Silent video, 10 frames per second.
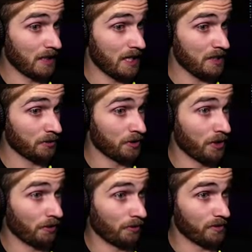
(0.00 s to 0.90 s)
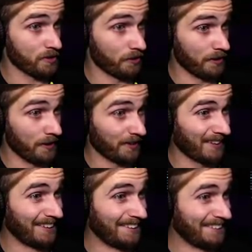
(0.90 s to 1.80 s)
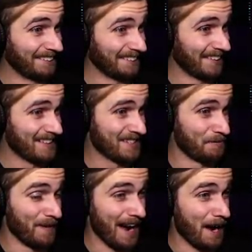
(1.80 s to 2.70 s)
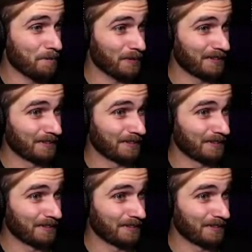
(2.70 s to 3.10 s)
I don't know what's going on. There's the map.